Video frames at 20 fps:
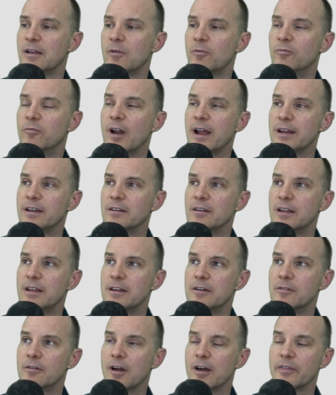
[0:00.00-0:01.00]
right
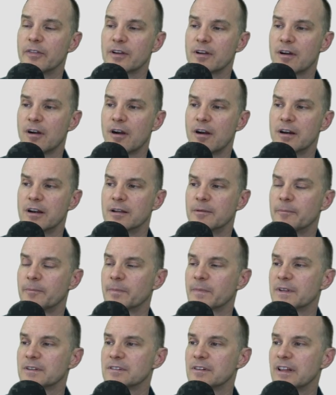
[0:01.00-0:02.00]
here on the card?
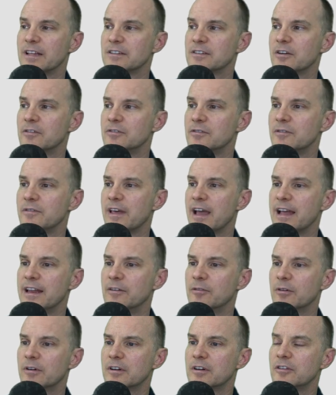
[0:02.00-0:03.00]
So let's go do that. In
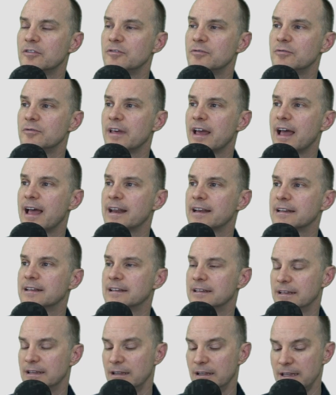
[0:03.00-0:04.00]
order to do that
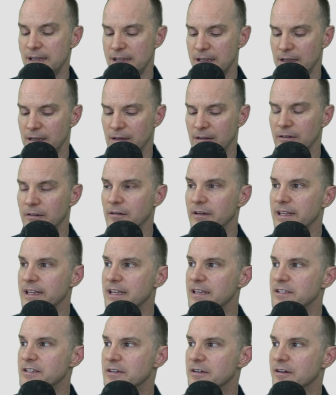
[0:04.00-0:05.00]
a little
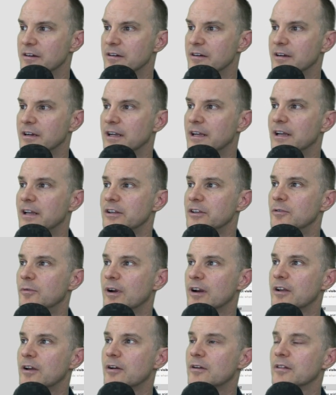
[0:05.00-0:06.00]
easier, you
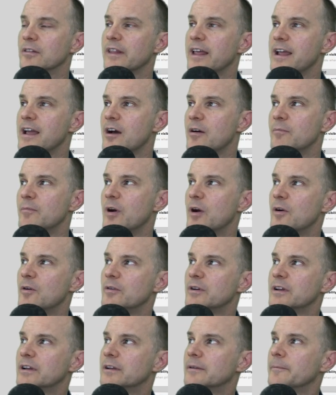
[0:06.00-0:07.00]
want to go to layout
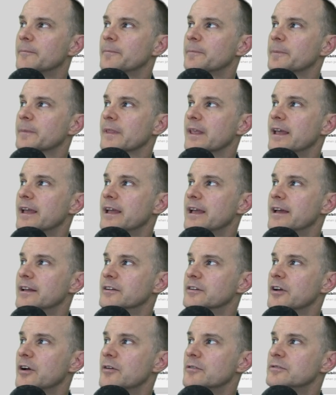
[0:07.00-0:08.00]
mode
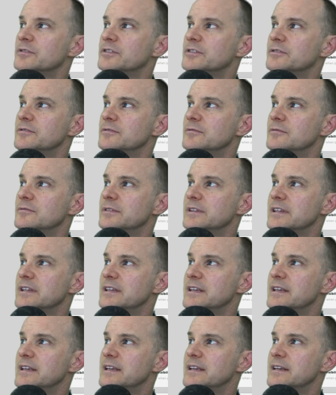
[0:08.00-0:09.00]
and go to
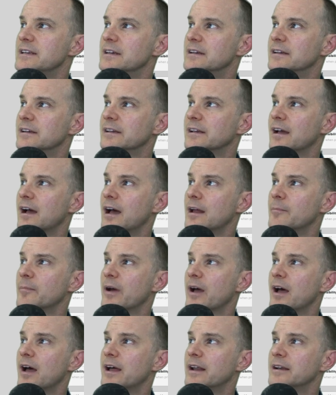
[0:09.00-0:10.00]
the
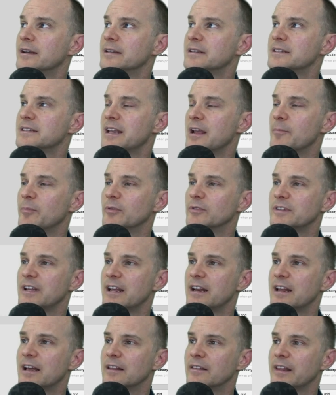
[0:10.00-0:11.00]
Kanban sample
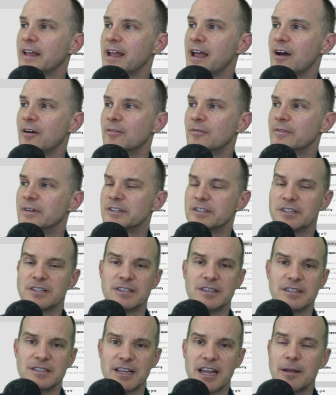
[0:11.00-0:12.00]
data layout, which is
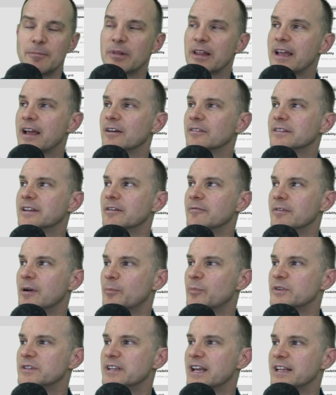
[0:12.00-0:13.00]
the same layout that
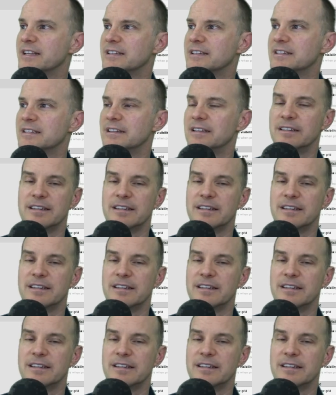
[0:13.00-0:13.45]
represents the